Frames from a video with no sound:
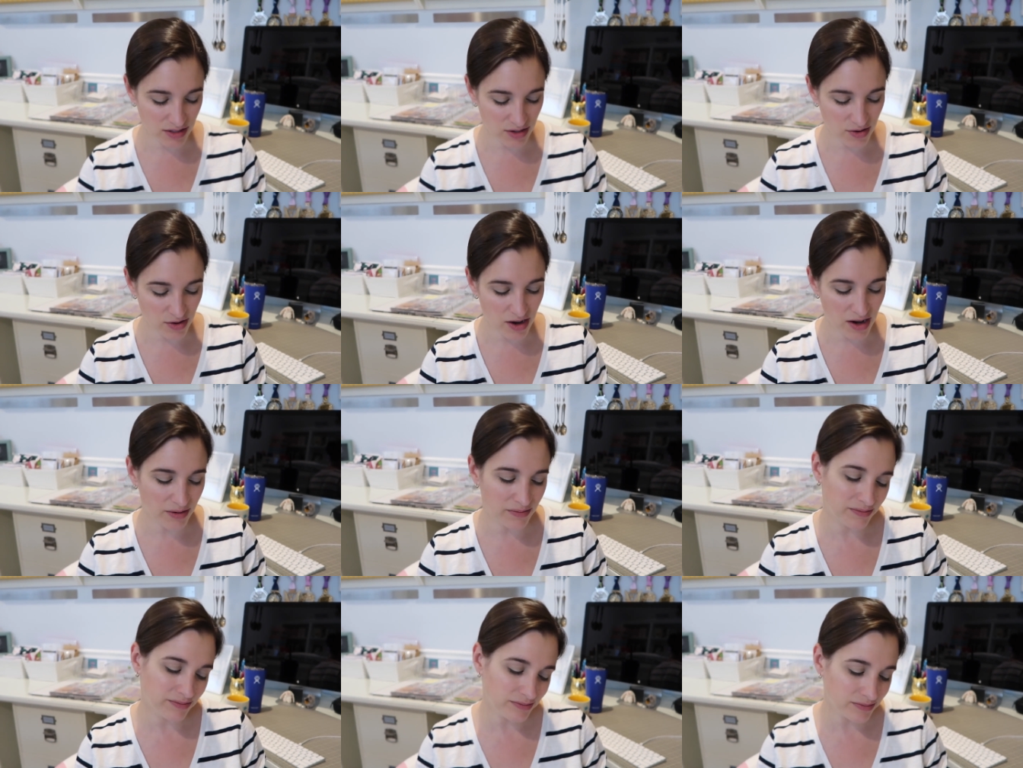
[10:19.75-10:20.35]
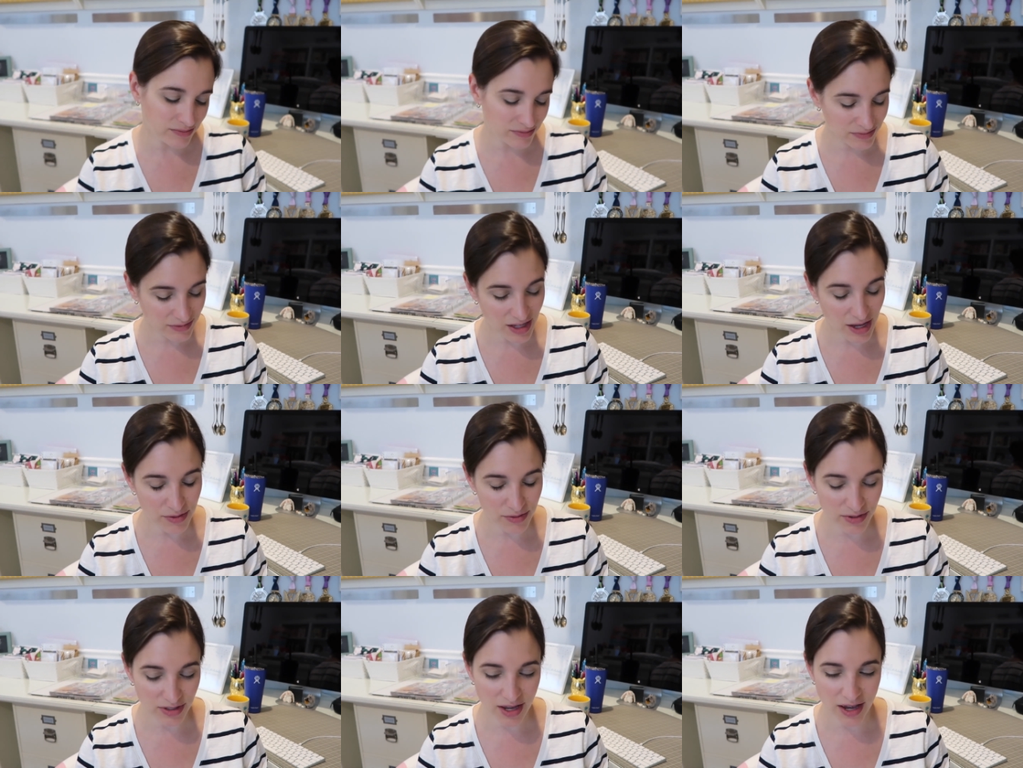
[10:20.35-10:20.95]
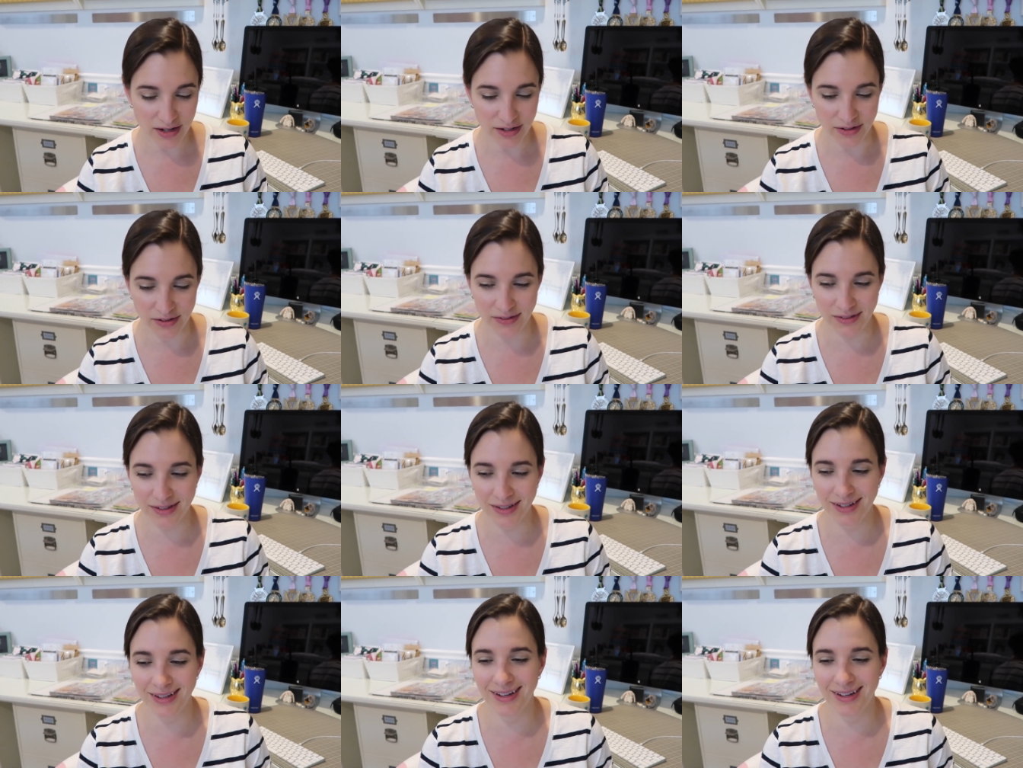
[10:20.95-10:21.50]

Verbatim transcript: So um, that was kind of,